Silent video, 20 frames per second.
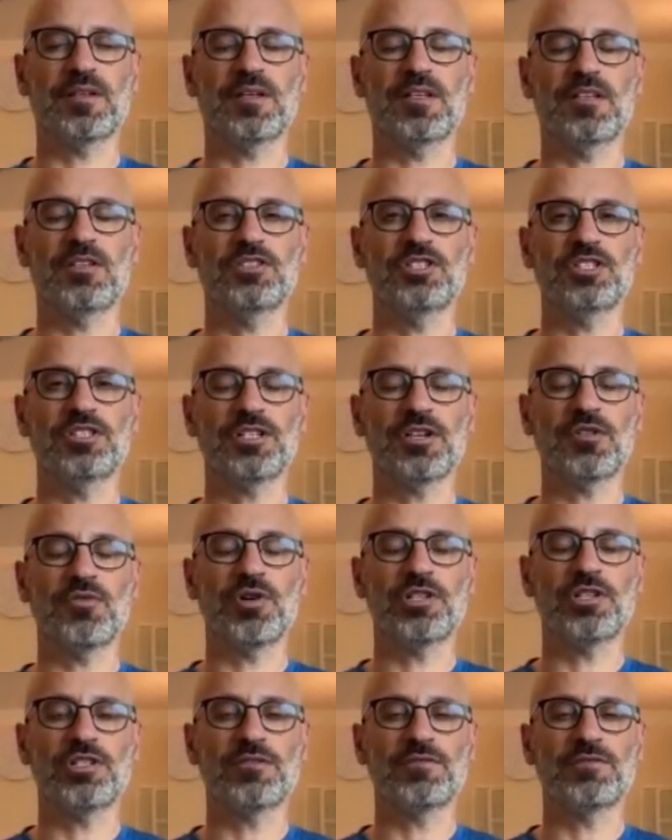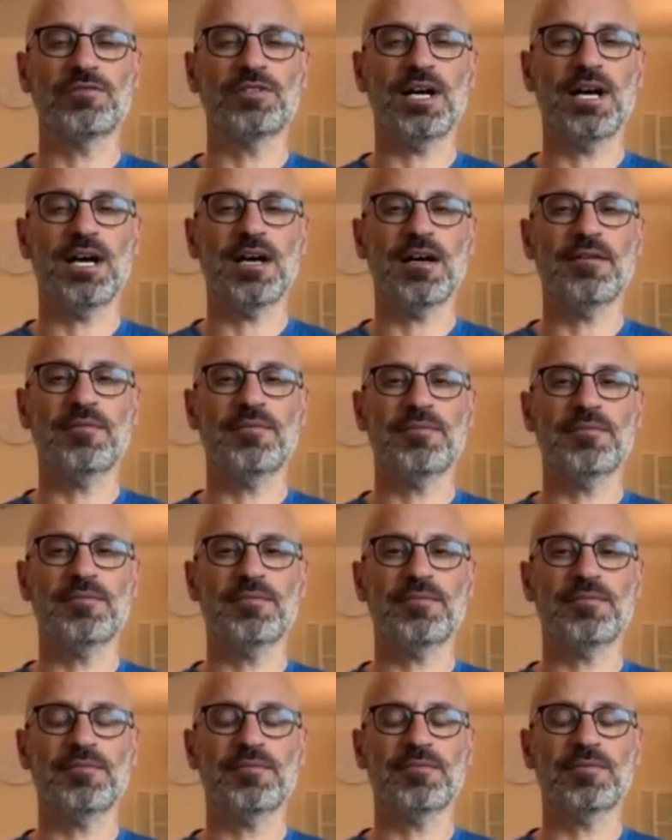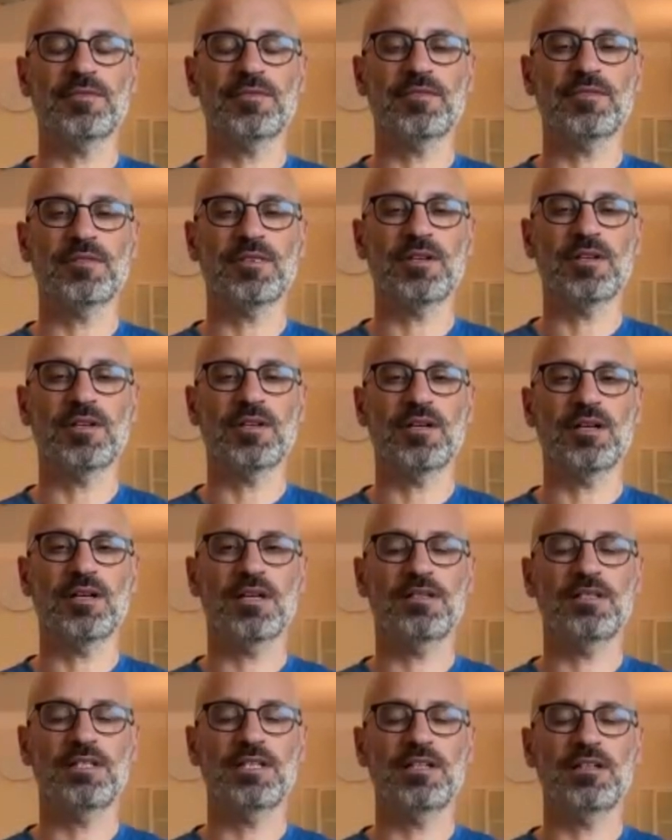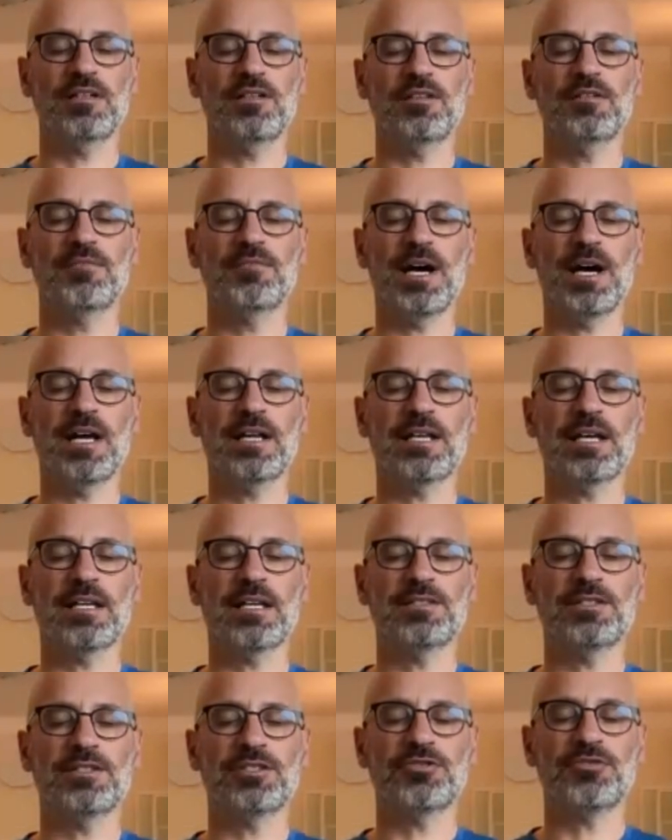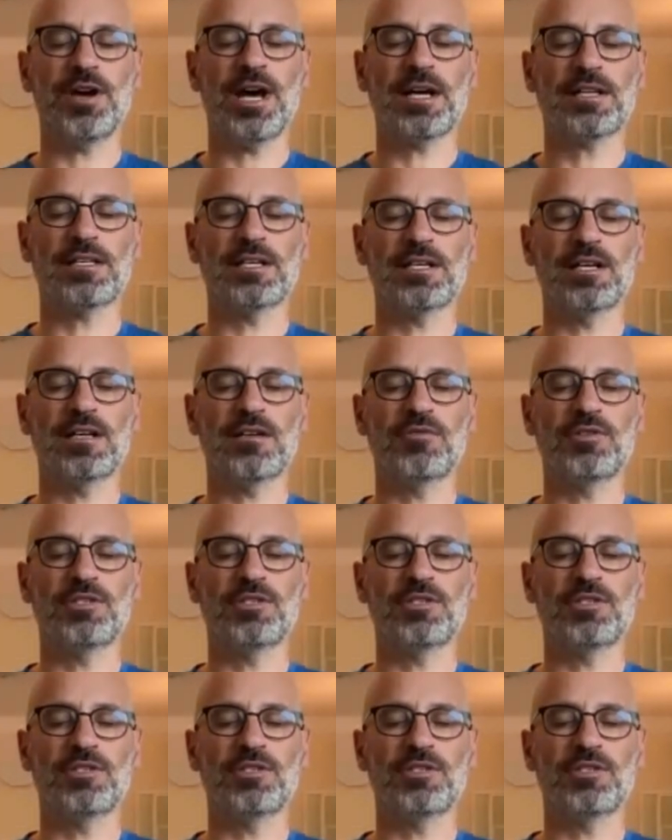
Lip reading: It's just a question of time until the mind gets distracted.